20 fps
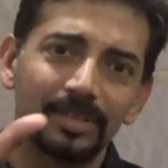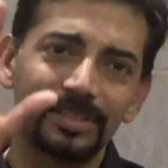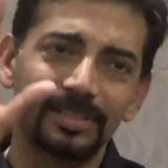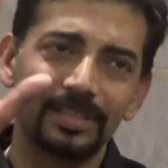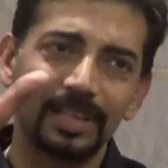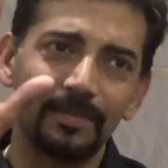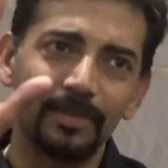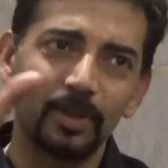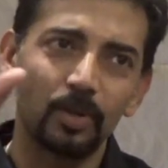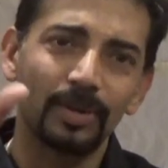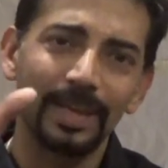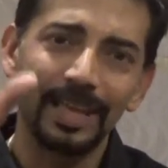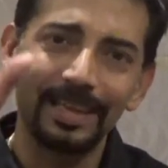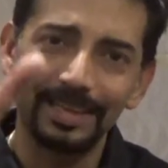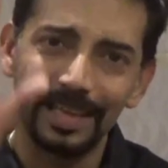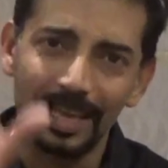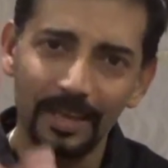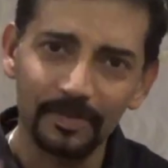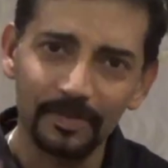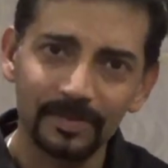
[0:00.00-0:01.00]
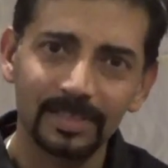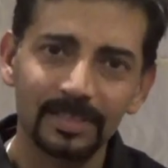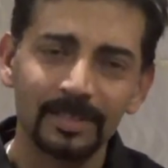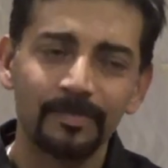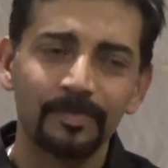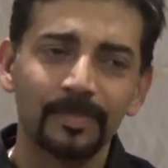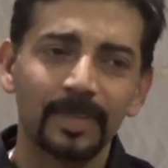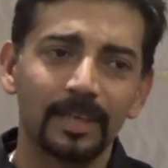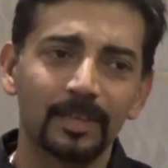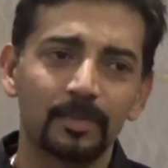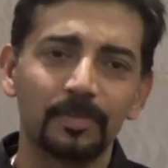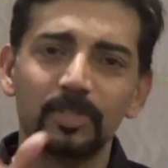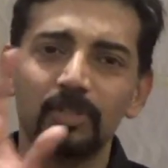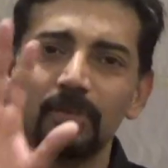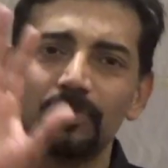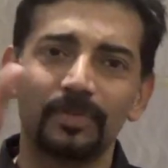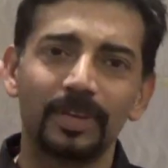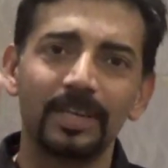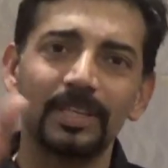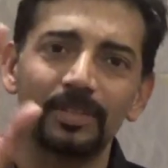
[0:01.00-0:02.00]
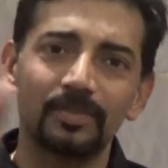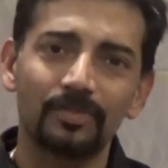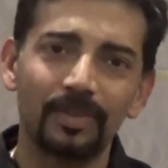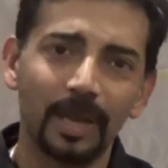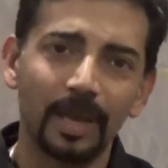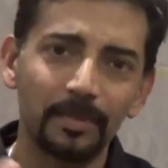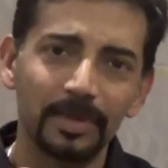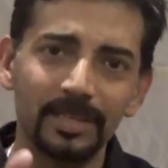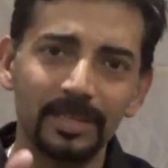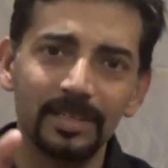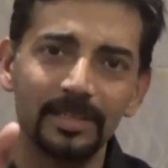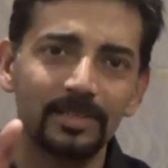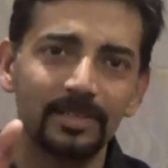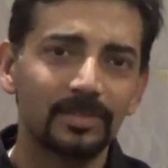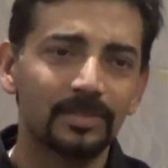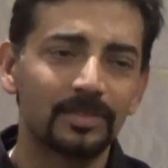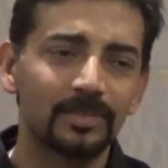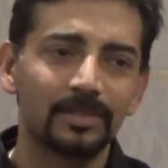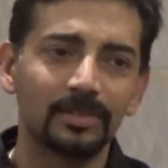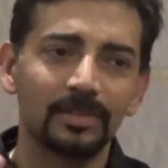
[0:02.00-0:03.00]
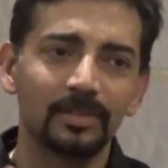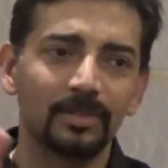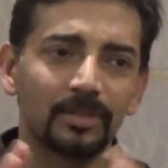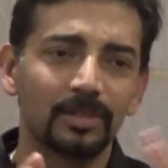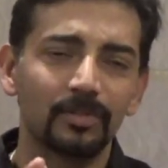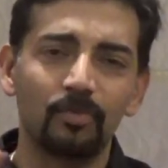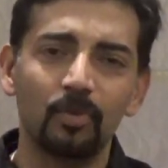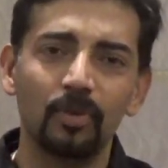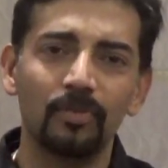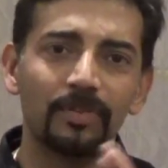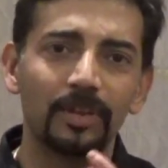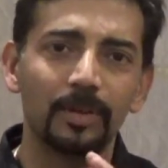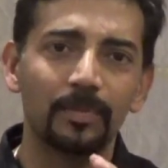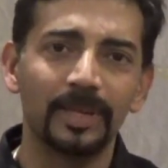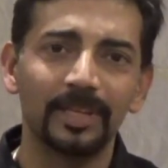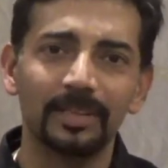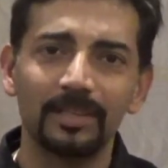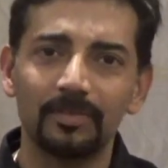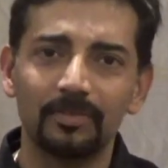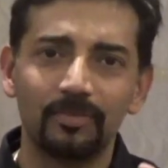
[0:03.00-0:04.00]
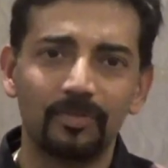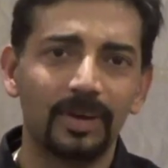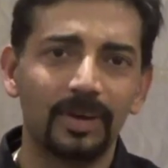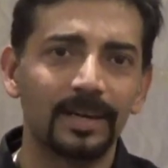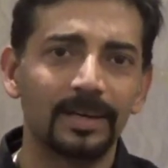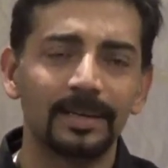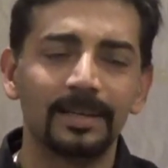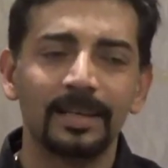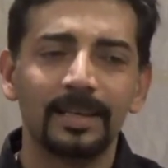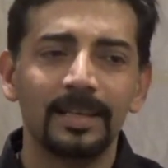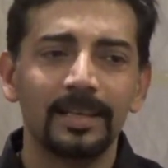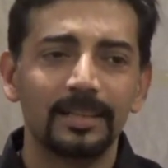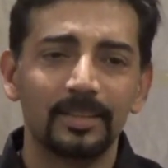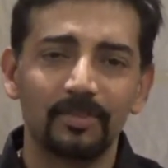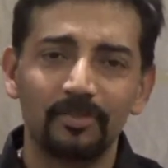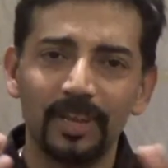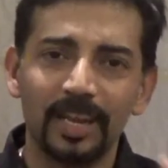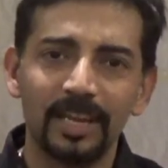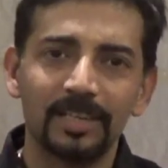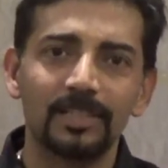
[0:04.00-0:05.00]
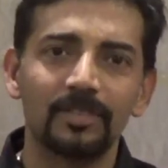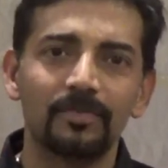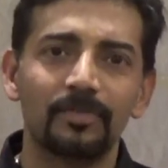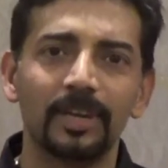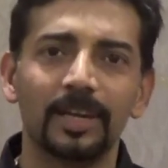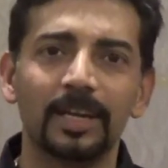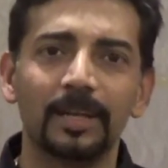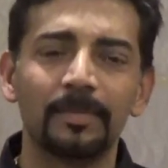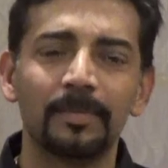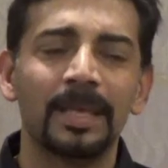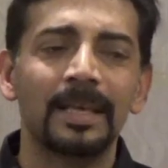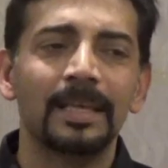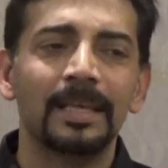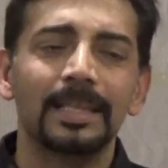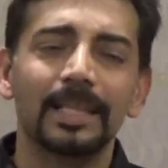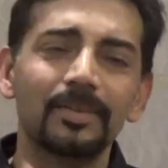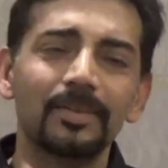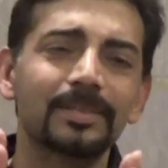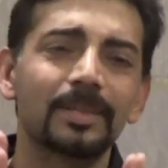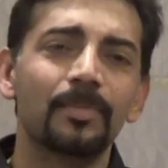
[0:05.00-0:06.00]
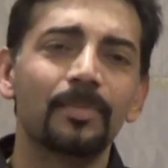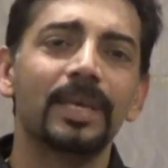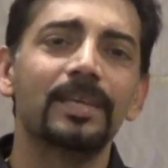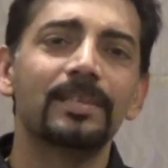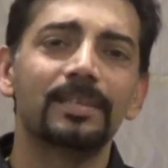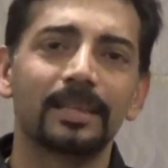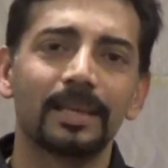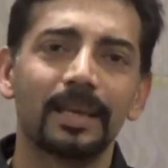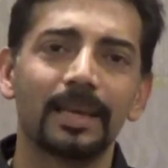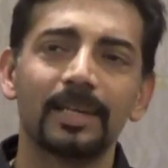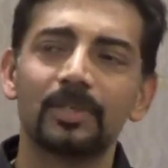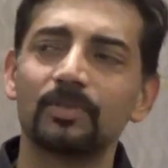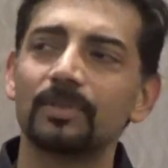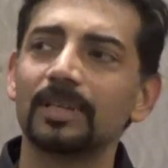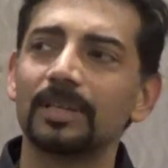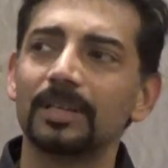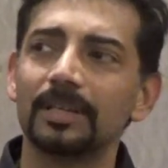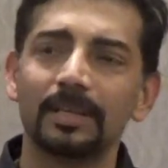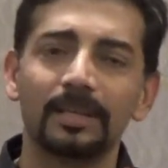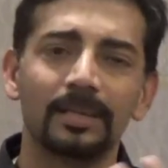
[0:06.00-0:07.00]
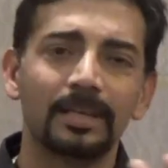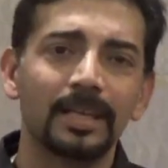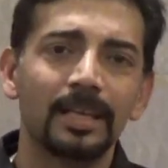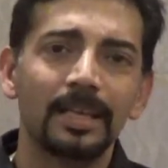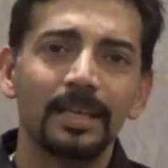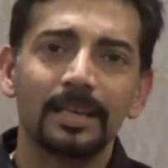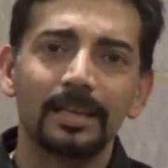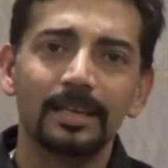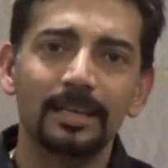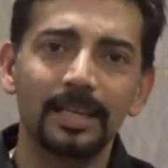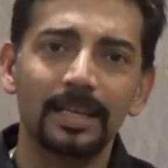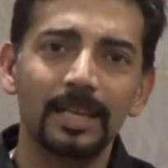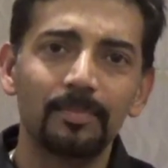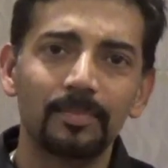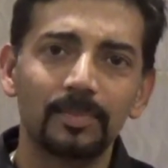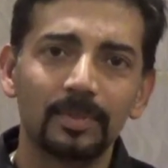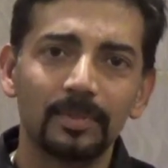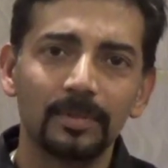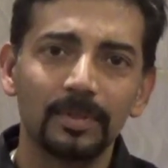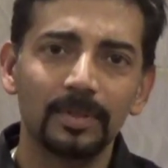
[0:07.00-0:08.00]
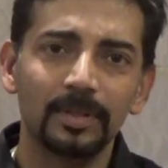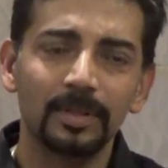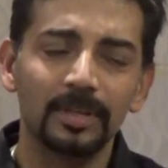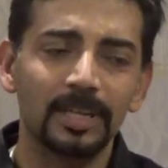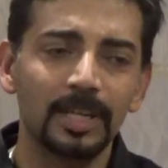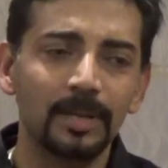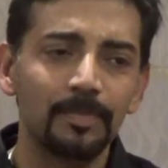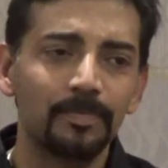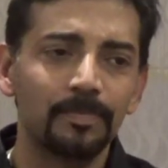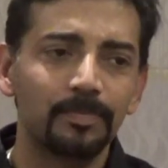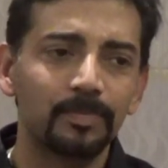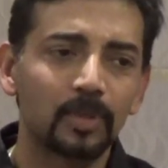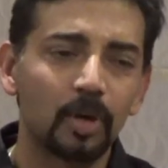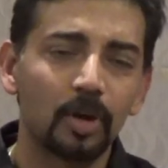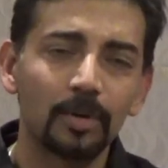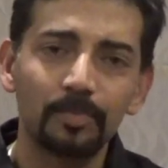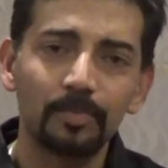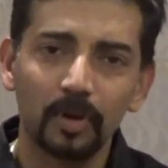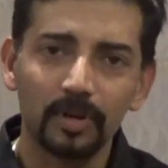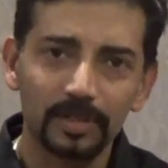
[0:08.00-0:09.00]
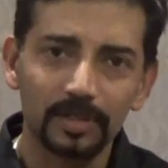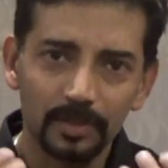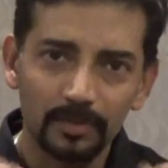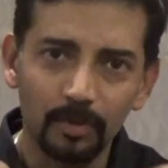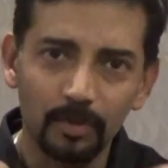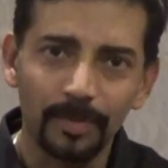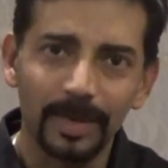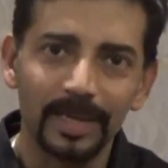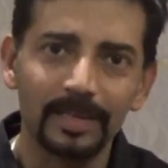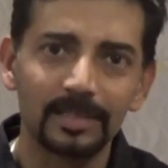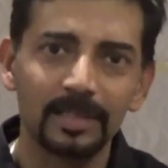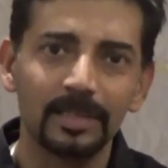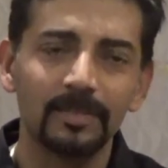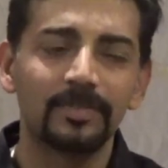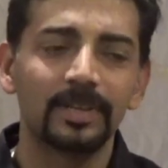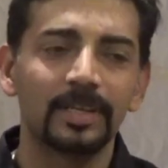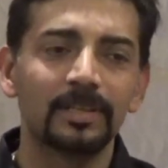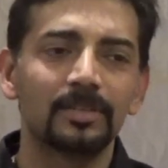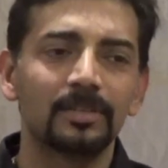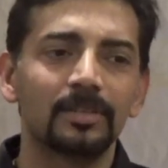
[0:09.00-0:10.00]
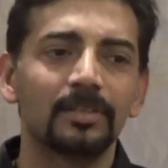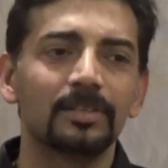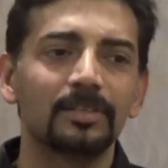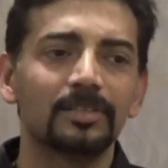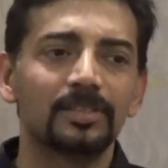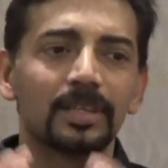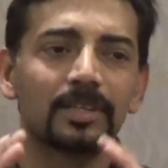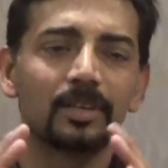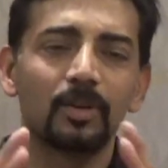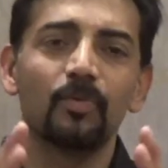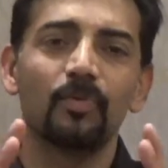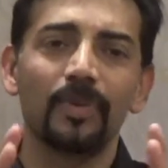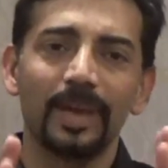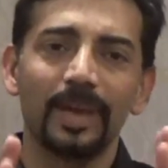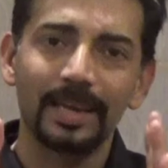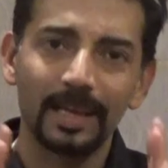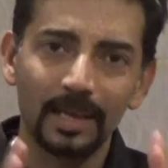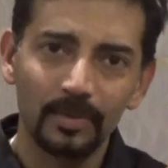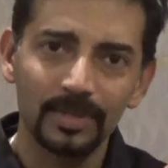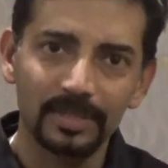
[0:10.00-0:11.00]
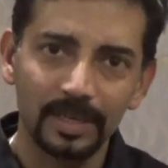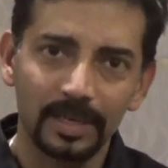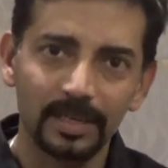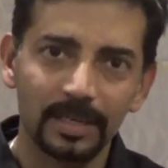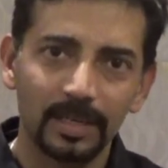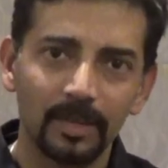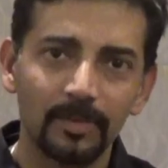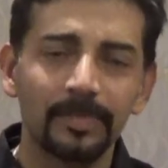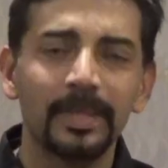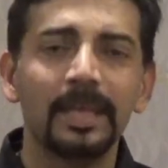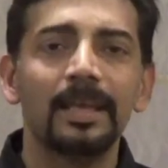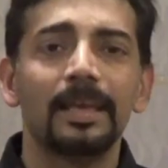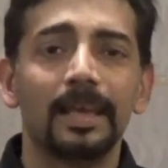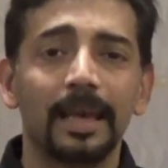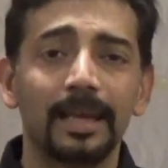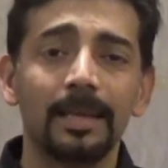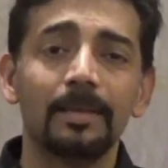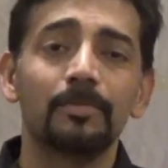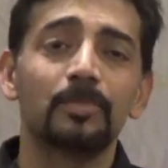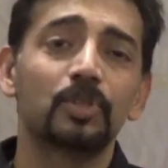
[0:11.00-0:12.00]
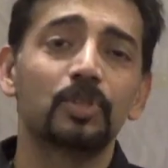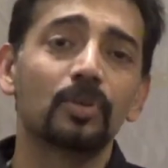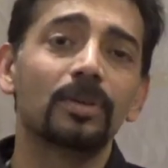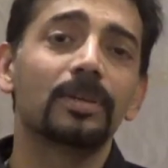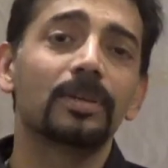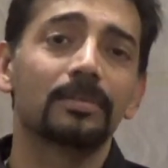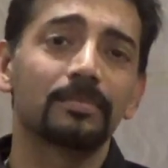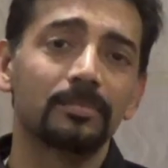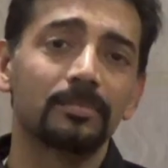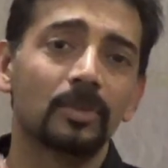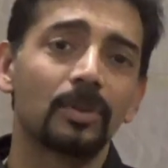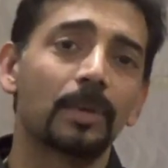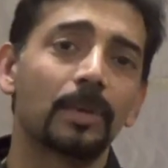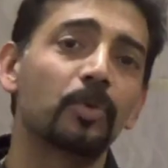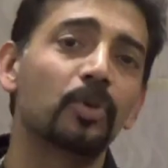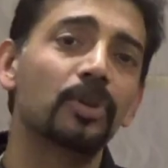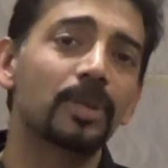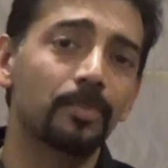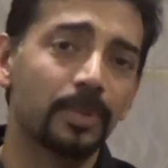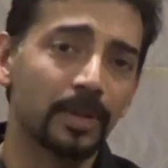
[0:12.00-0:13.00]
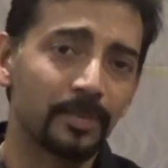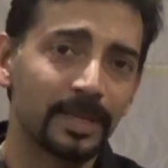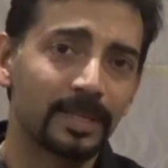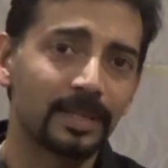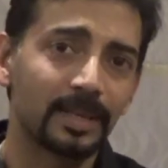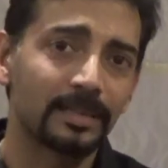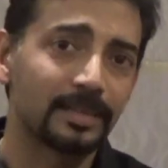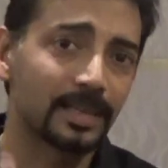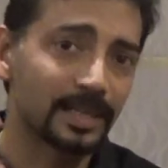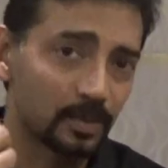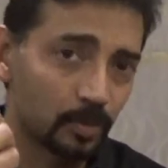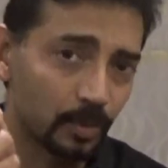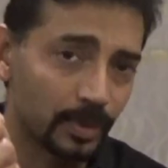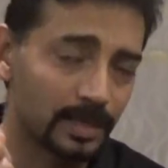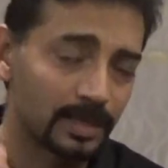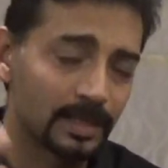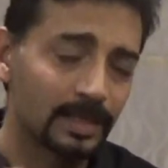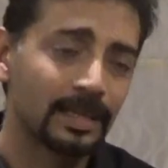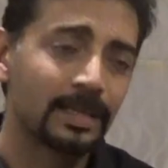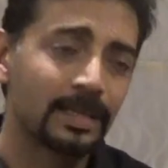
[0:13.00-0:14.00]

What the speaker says: 7 or 8 F's, especially your friends, families, the fulfillment, the fun, the financial freedom. That was amazing. I actually did a deep thought process for myself and checked out I was right now, and I'm sure I'm going to implement that. That's one.